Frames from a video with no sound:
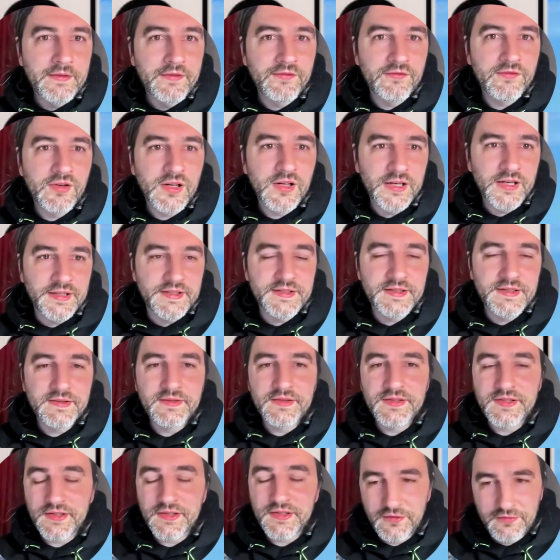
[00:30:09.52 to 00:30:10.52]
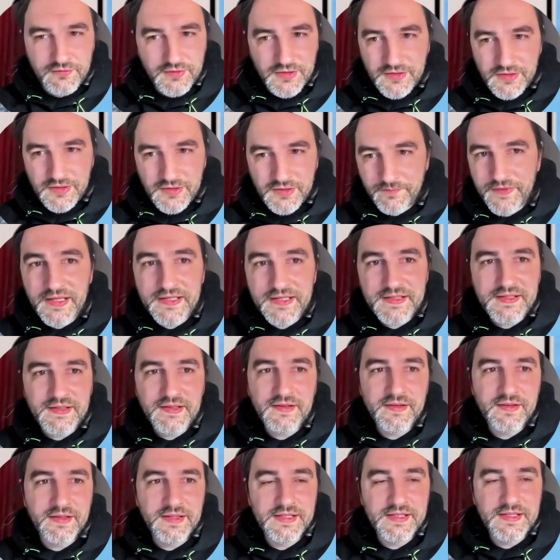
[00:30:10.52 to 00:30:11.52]
Right, so that's
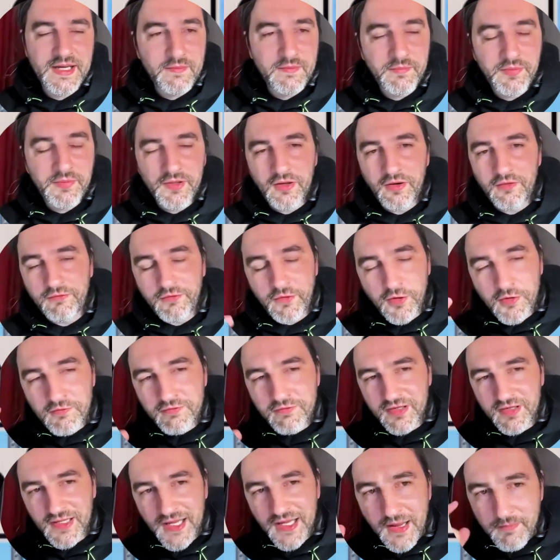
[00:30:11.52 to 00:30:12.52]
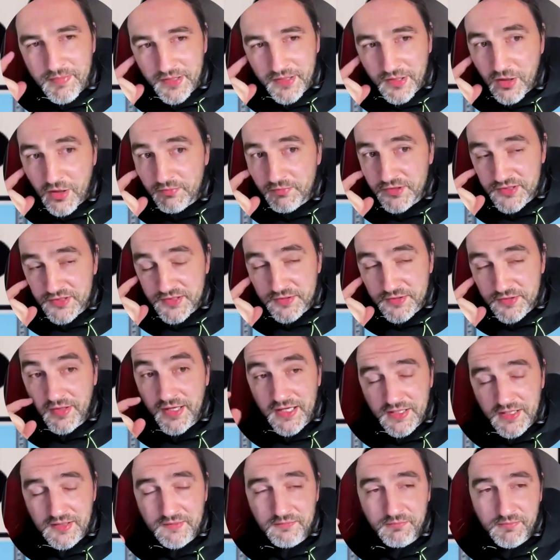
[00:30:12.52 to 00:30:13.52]
another example of overlapping options. So
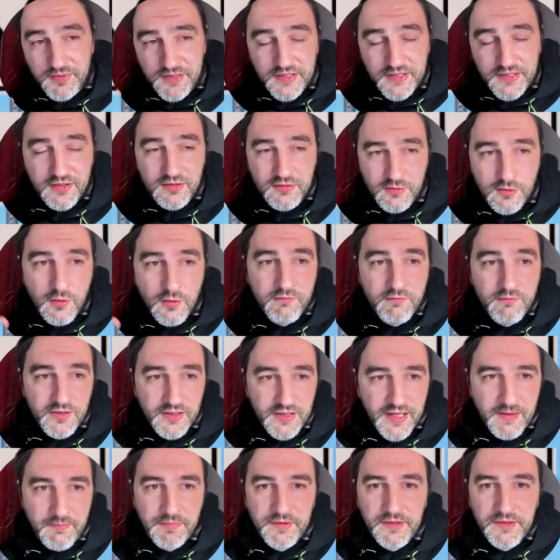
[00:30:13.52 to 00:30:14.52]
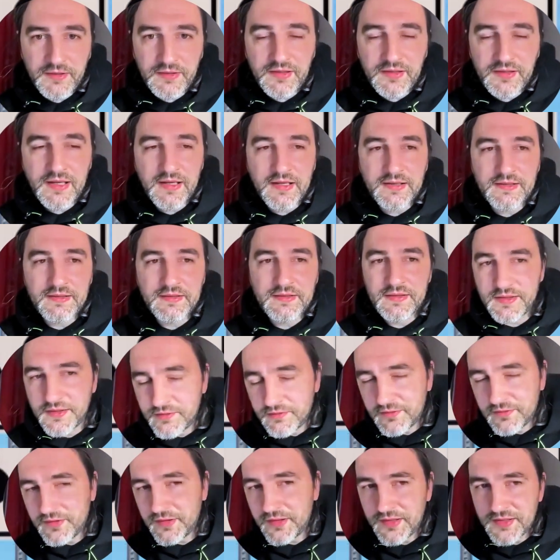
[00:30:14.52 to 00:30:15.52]
A and B are overlapping, and
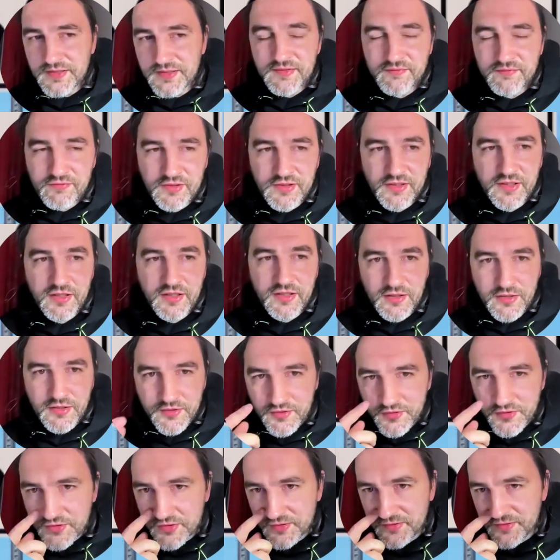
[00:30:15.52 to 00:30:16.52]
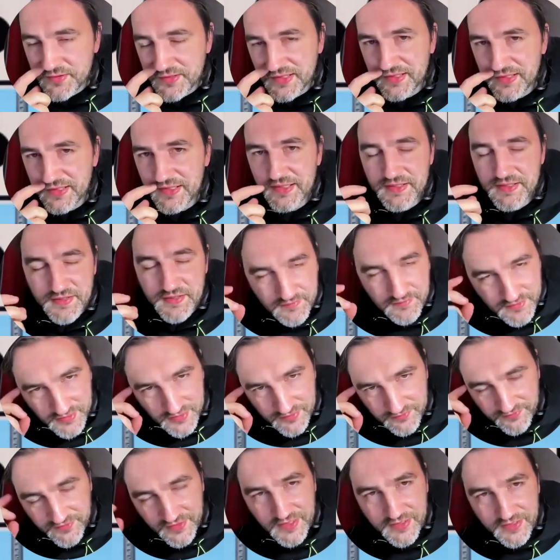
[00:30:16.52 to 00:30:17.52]
it's really hard to choose unless you
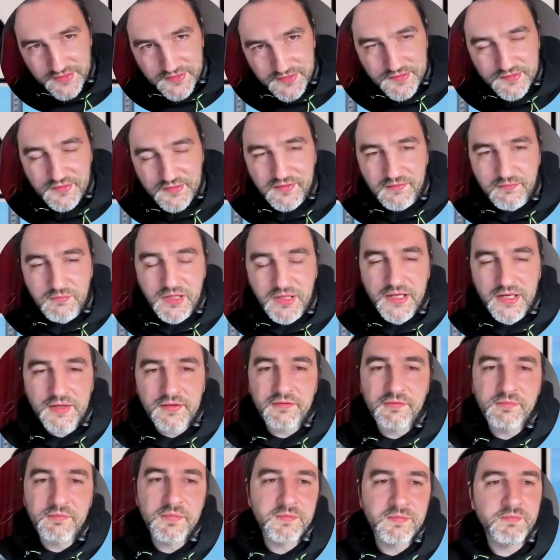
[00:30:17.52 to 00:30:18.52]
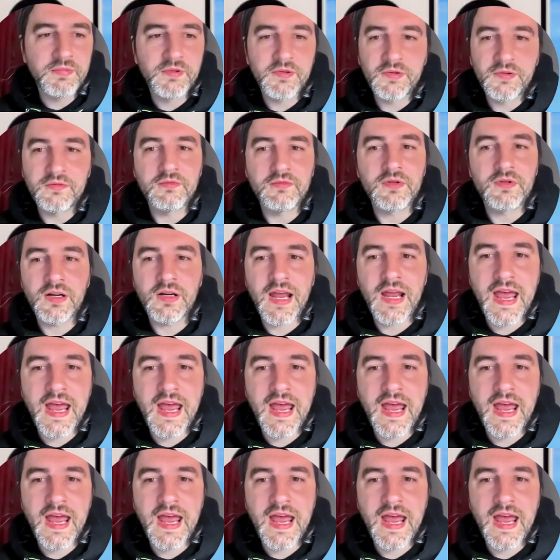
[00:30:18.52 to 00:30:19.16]
kind of get into the mind of people who are